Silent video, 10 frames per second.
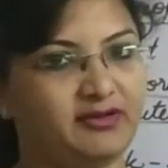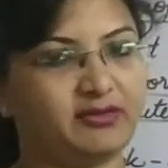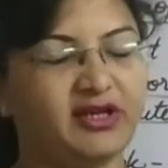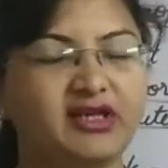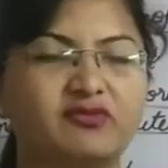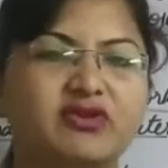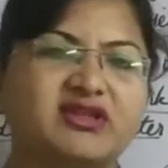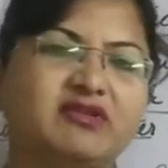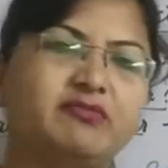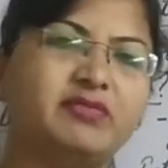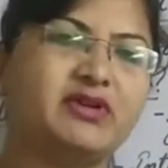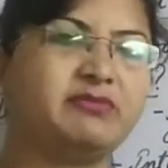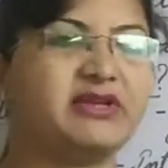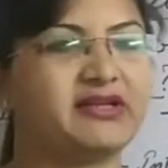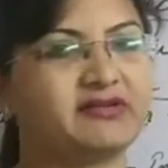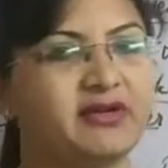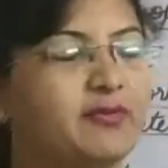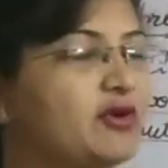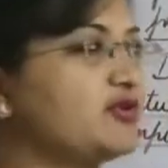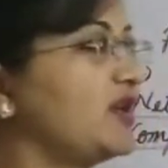Okay, it was simple military
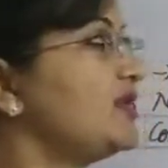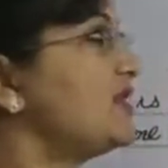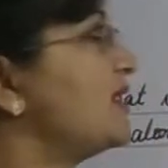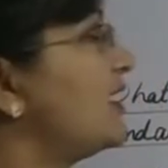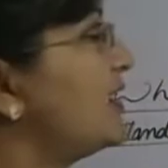project